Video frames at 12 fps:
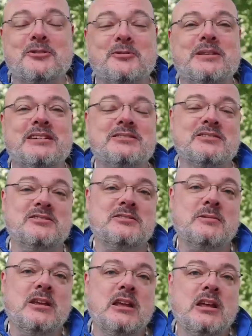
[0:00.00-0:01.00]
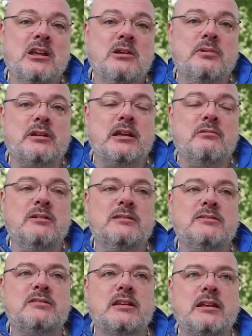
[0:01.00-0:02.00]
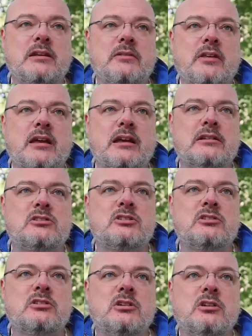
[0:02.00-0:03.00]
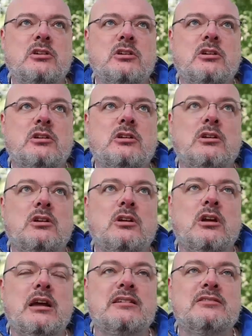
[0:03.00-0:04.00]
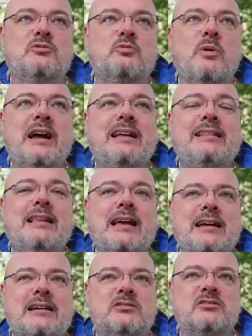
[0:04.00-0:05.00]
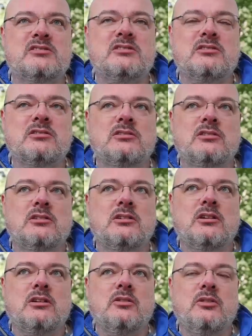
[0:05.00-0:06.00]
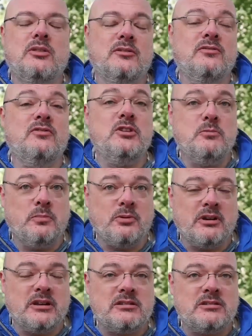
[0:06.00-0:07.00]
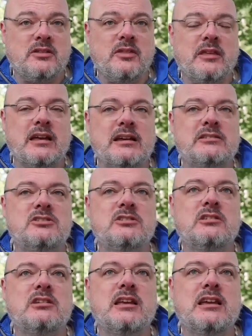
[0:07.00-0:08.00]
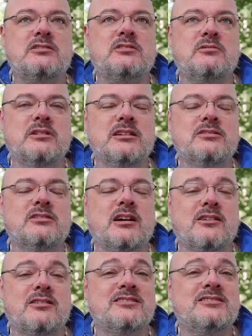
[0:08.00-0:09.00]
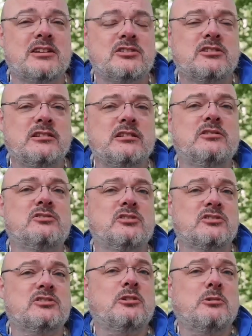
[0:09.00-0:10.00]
places. But I will say that as well as the viewpoint that SREs are essentially just,